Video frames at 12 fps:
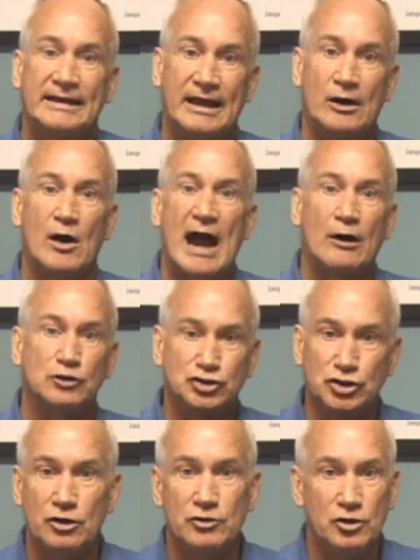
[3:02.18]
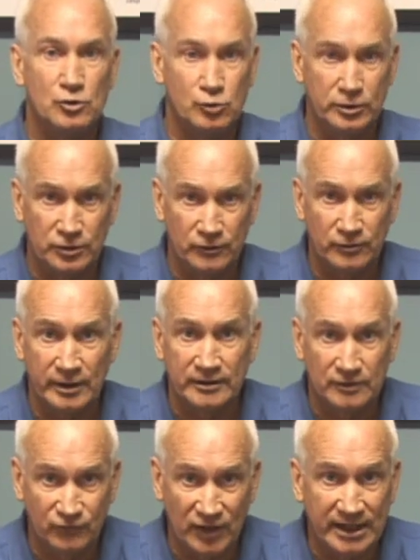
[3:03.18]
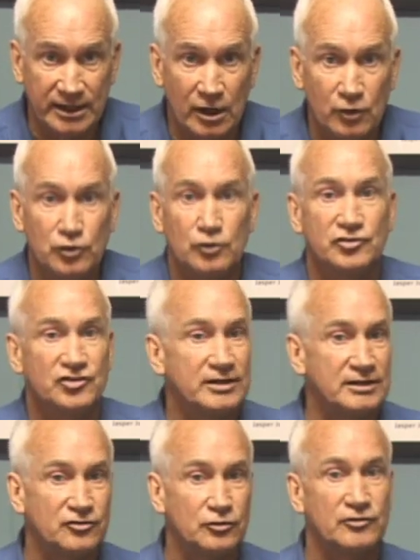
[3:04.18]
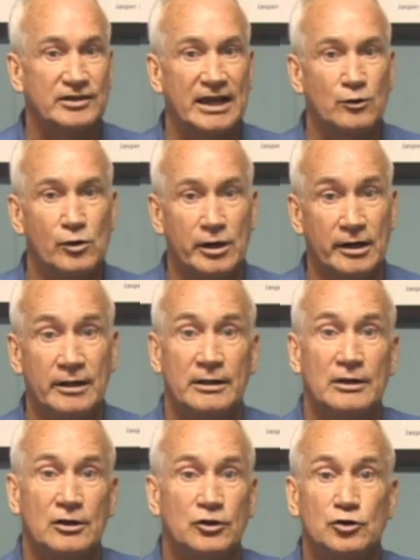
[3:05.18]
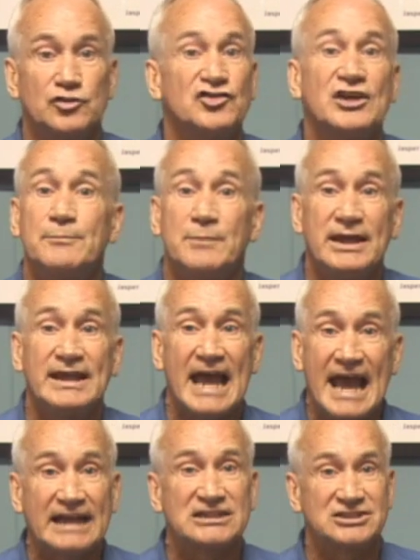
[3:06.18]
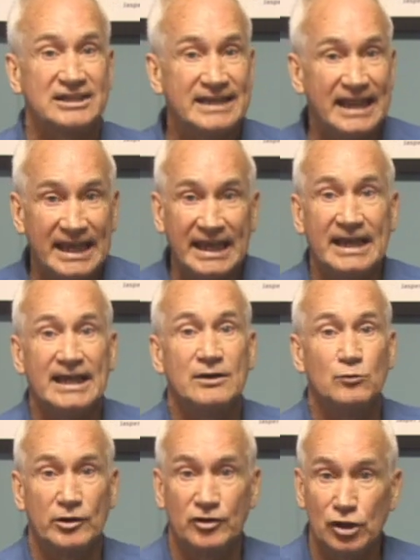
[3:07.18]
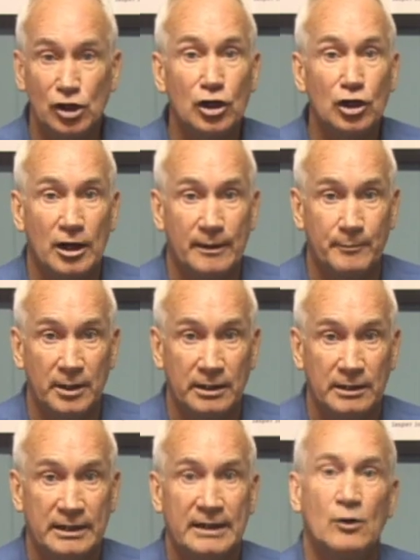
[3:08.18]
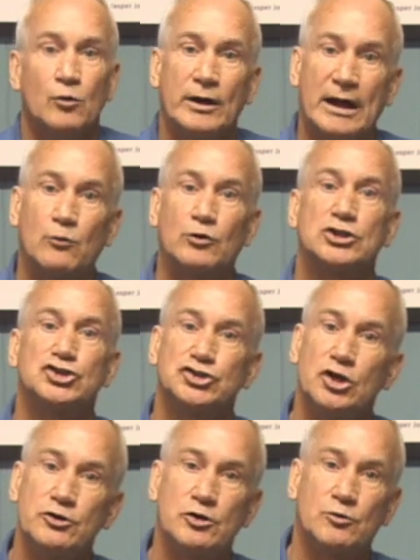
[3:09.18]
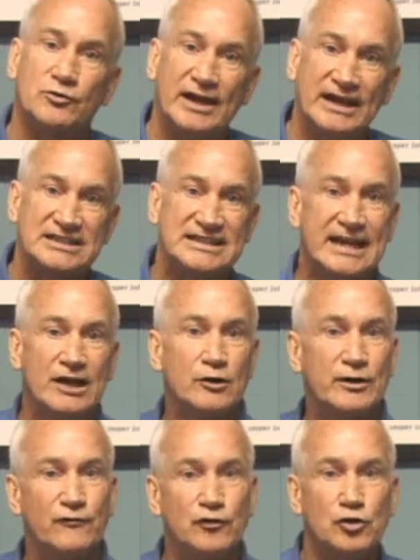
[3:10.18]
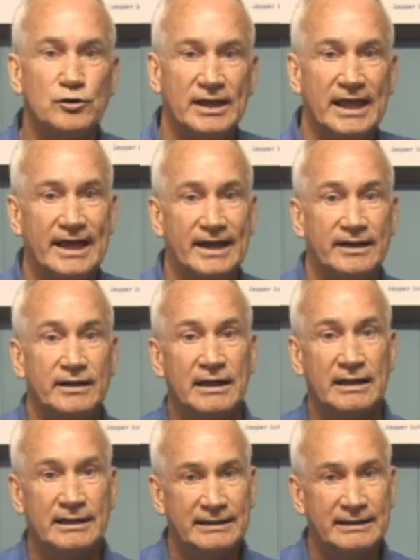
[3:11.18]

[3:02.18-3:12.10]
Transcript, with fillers: Now, I'll show you when you in the video, you'll see this little thing where You'll see me actually hitting with a club. What I want to show you on that is how if you can